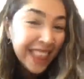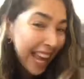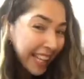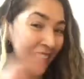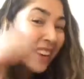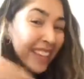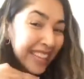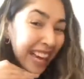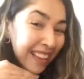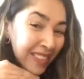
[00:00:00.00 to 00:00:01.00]
Thank you. I
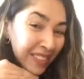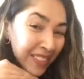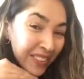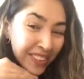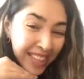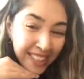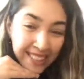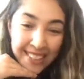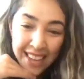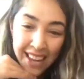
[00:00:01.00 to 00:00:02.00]
think I have some cool
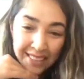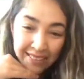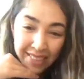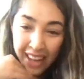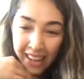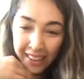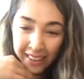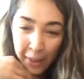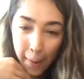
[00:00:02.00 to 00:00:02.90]
colors as well.